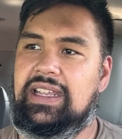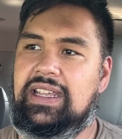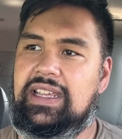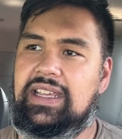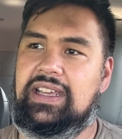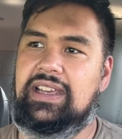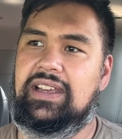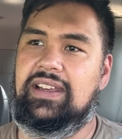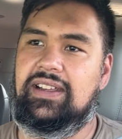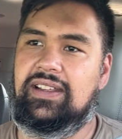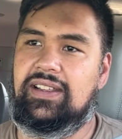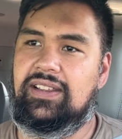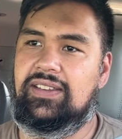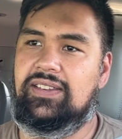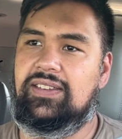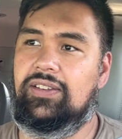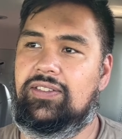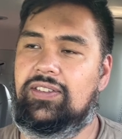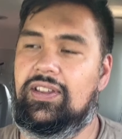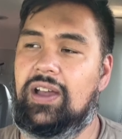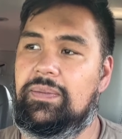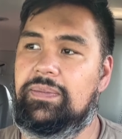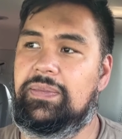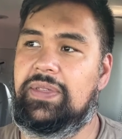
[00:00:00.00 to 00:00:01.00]
is
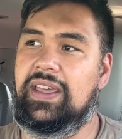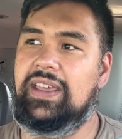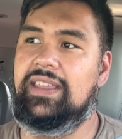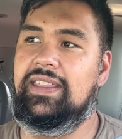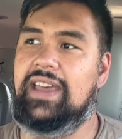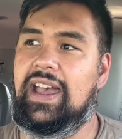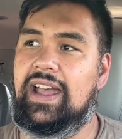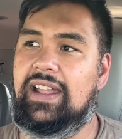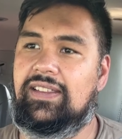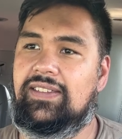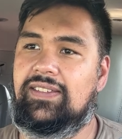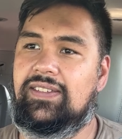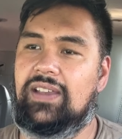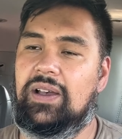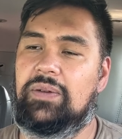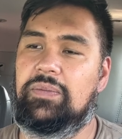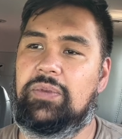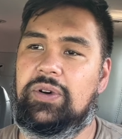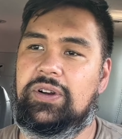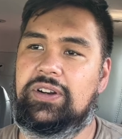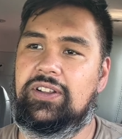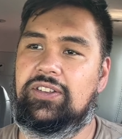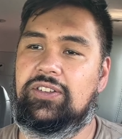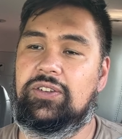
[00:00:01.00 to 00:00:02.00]
something that
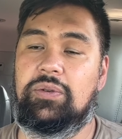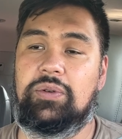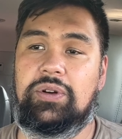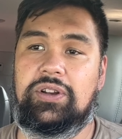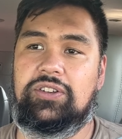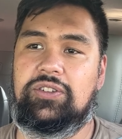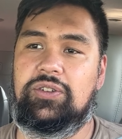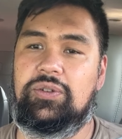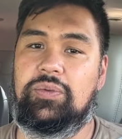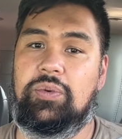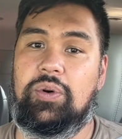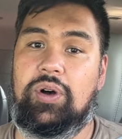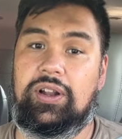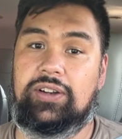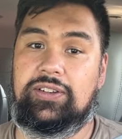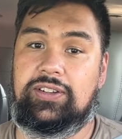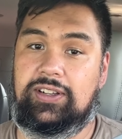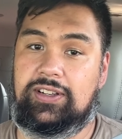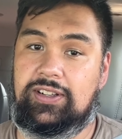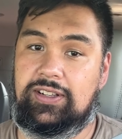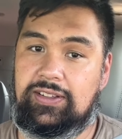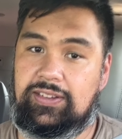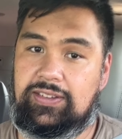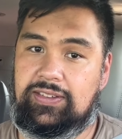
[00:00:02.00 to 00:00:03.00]
someone is going to want to
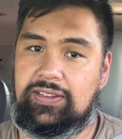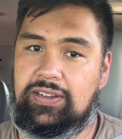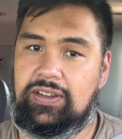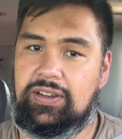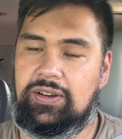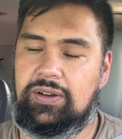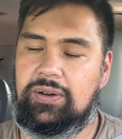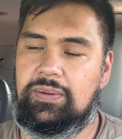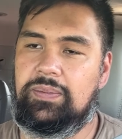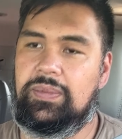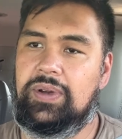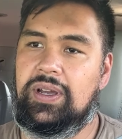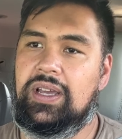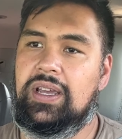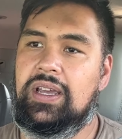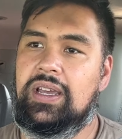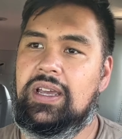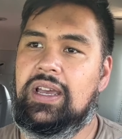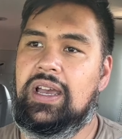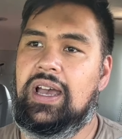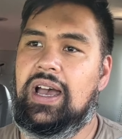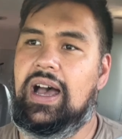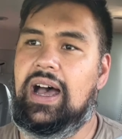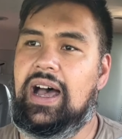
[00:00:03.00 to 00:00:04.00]

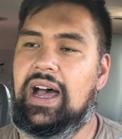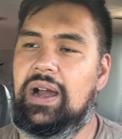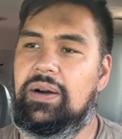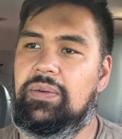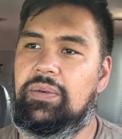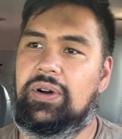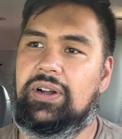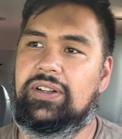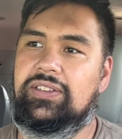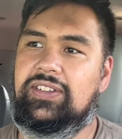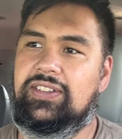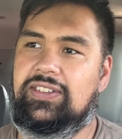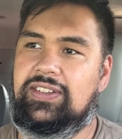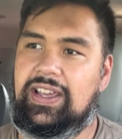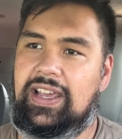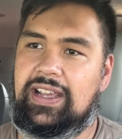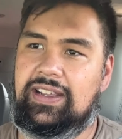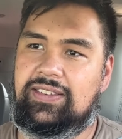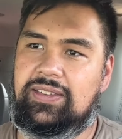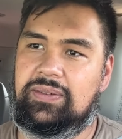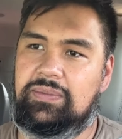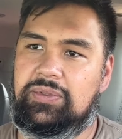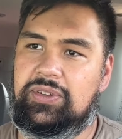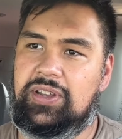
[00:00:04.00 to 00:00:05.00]
consume, I want to
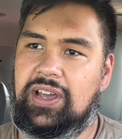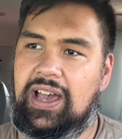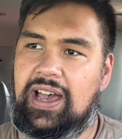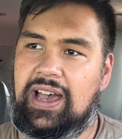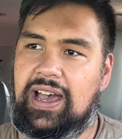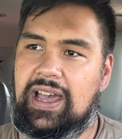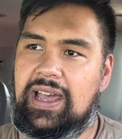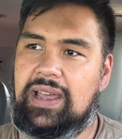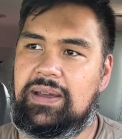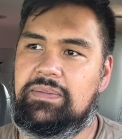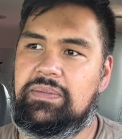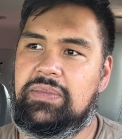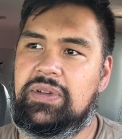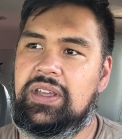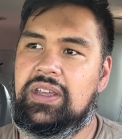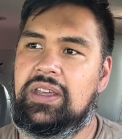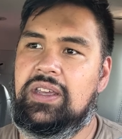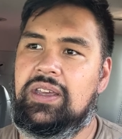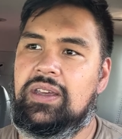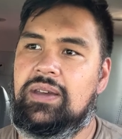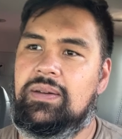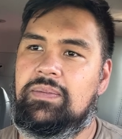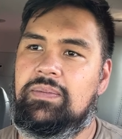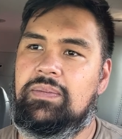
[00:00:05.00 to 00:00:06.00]
take some
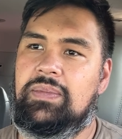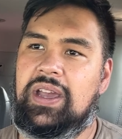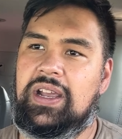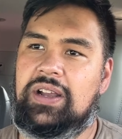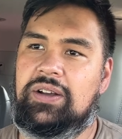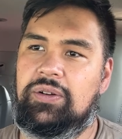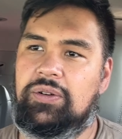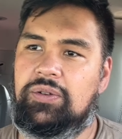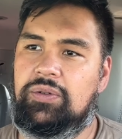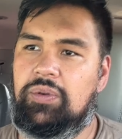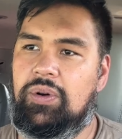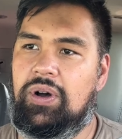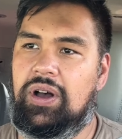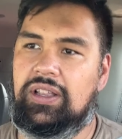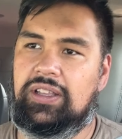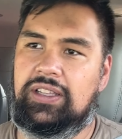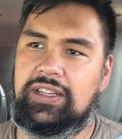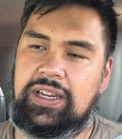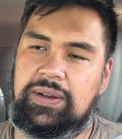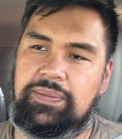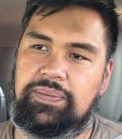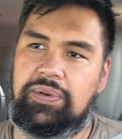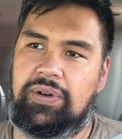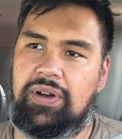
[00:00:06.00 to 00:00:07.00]
time, make a
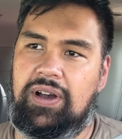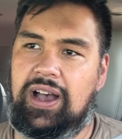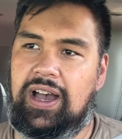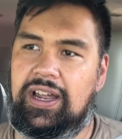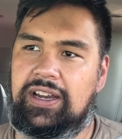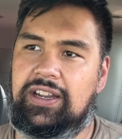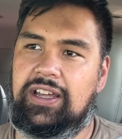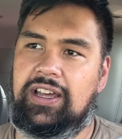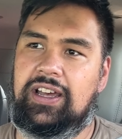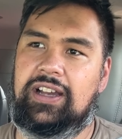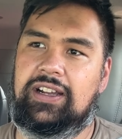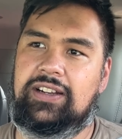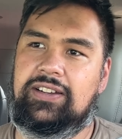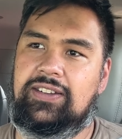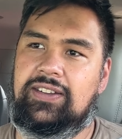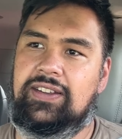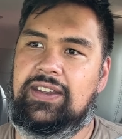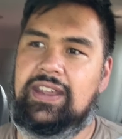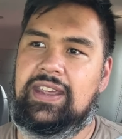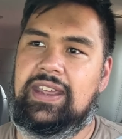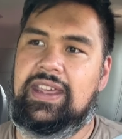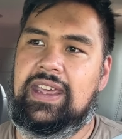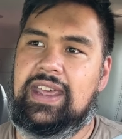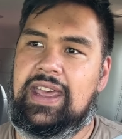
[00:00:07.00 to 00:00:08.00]
quality product,
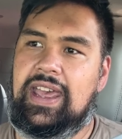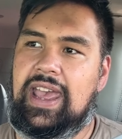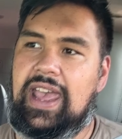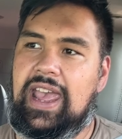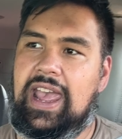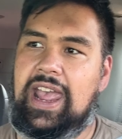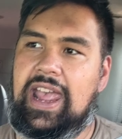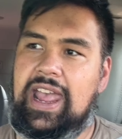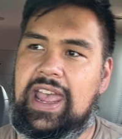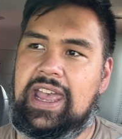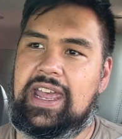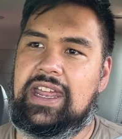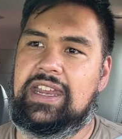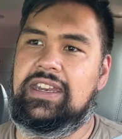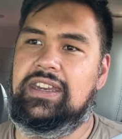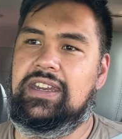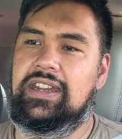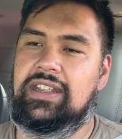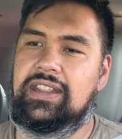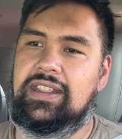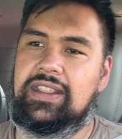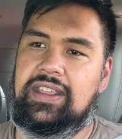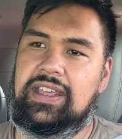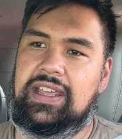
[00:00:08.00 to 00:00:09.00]
and
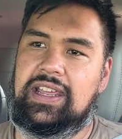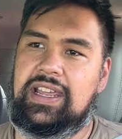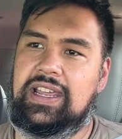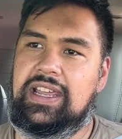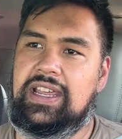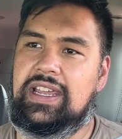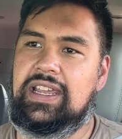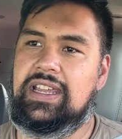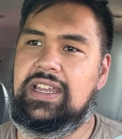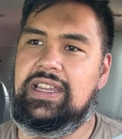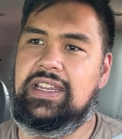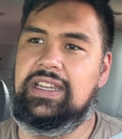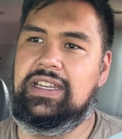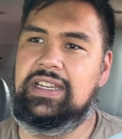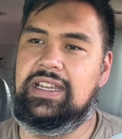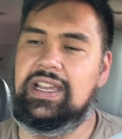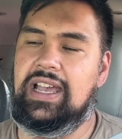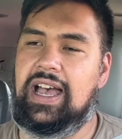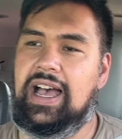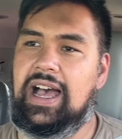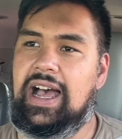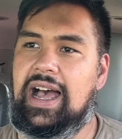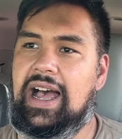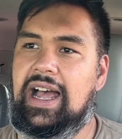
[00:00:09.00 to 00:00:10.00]
the
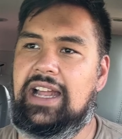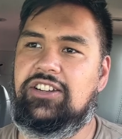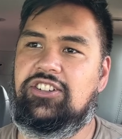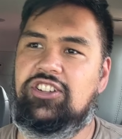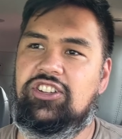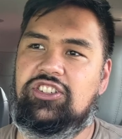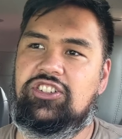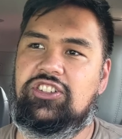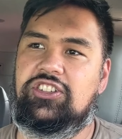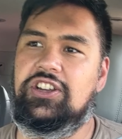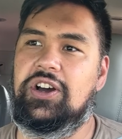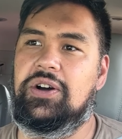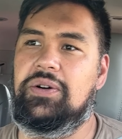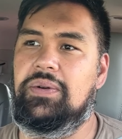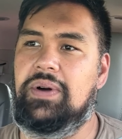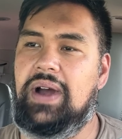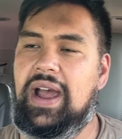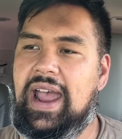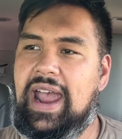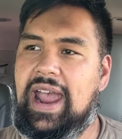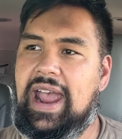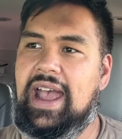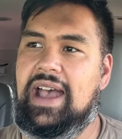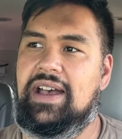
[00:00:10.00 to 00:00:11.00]
I, just don't
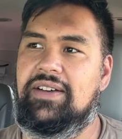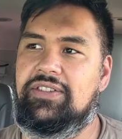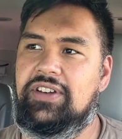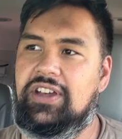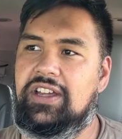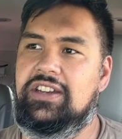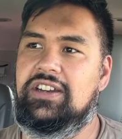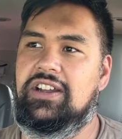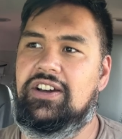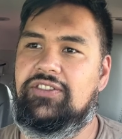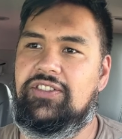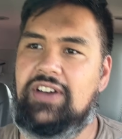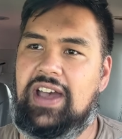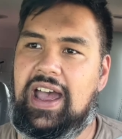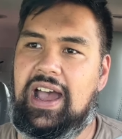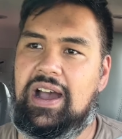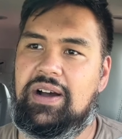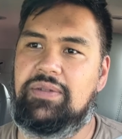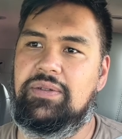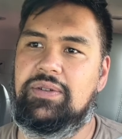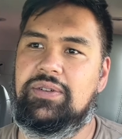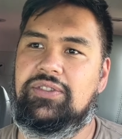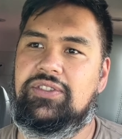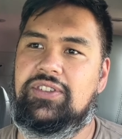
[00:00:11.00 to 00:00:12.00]
have enough
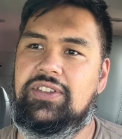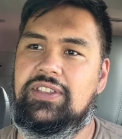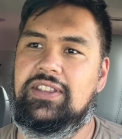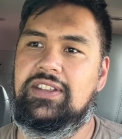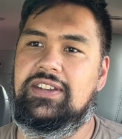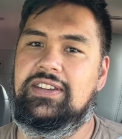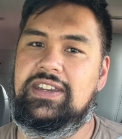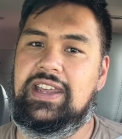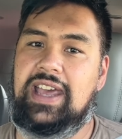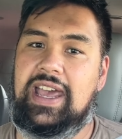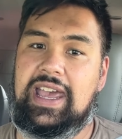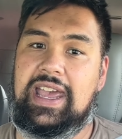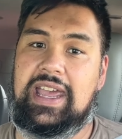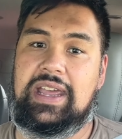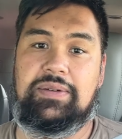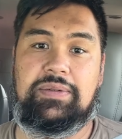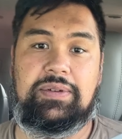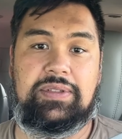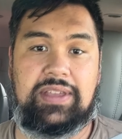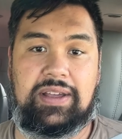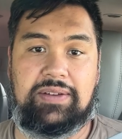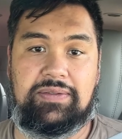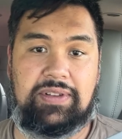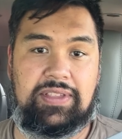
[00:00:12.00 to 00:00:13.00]
hours in the day
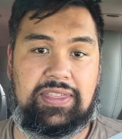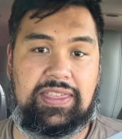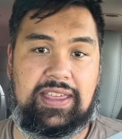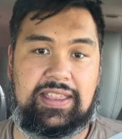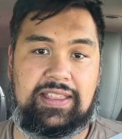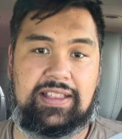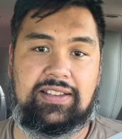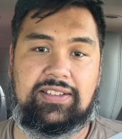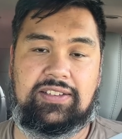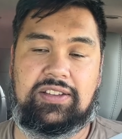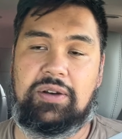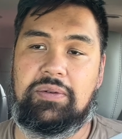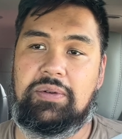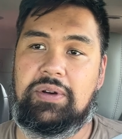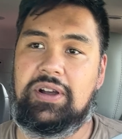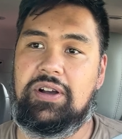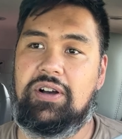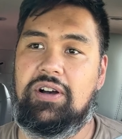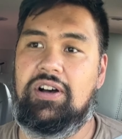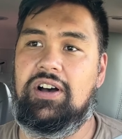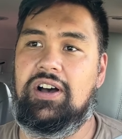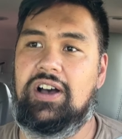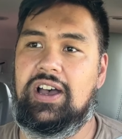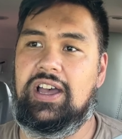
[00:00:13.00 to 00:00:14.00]
with everything that's going
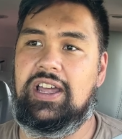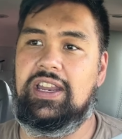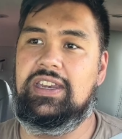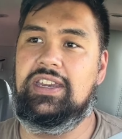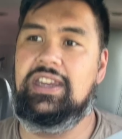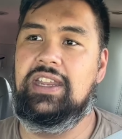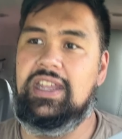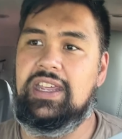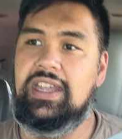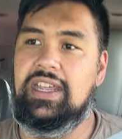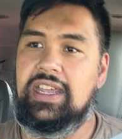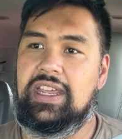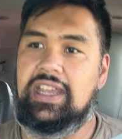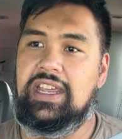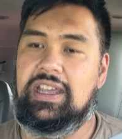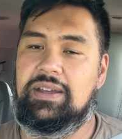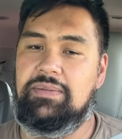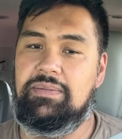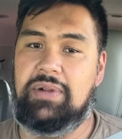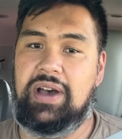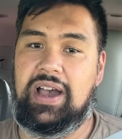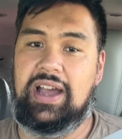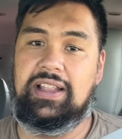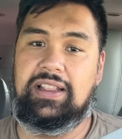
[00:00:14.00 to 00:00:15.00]
on
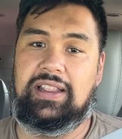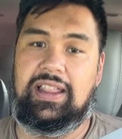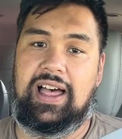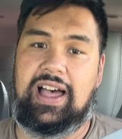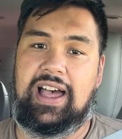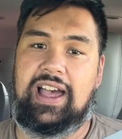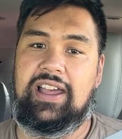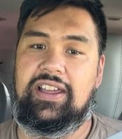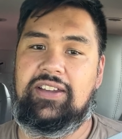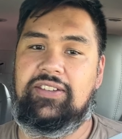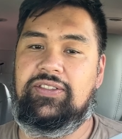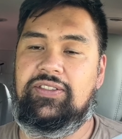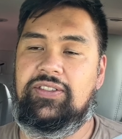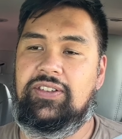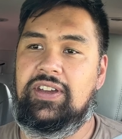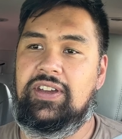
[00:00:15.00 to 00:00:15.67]
in my life